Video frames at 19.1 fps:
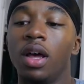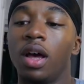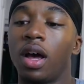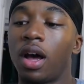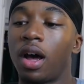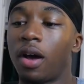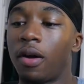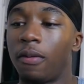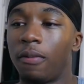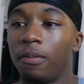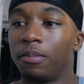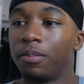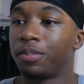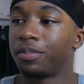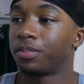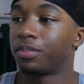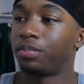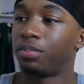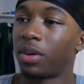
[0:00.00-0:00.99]

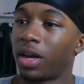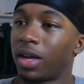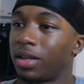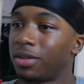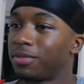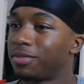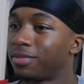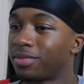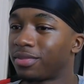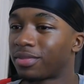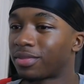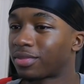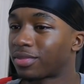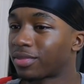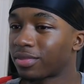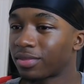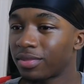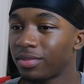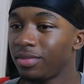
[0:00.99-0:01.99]
But
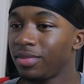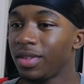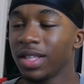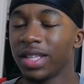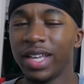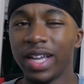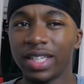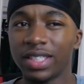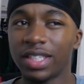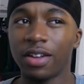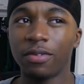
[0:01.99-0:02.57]
yes,